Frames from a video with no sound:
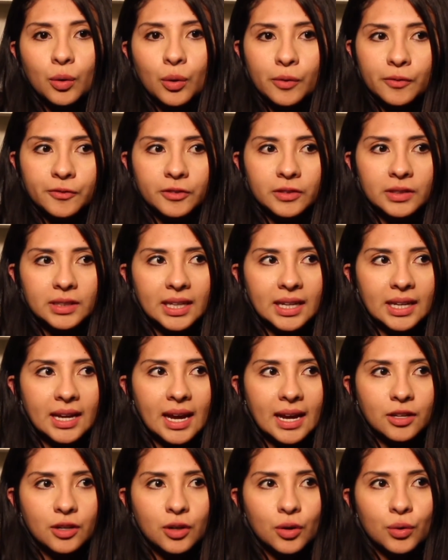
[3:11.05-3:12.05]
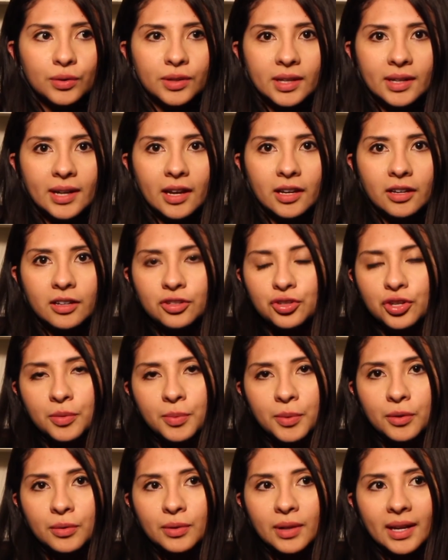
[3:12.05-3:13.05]
Hopefully, I know that I
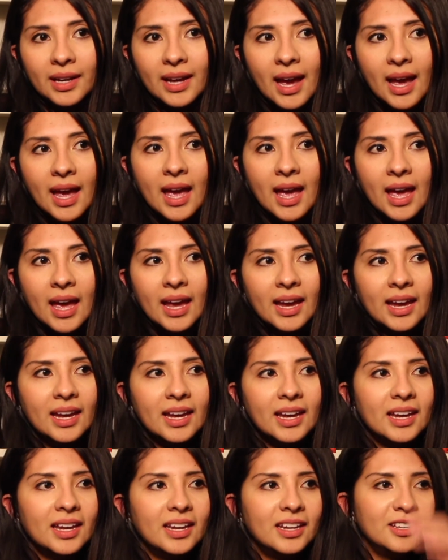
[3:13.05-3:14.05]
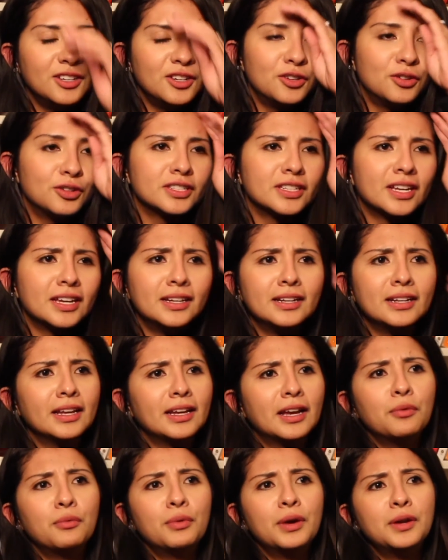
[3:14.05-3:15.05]
contribute, like, and it's kind of
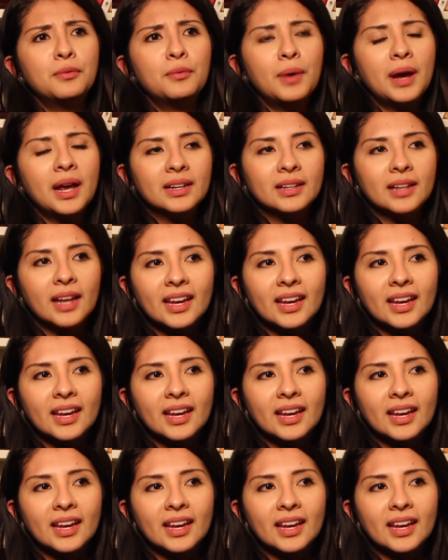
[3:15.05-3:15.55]
like a win-win.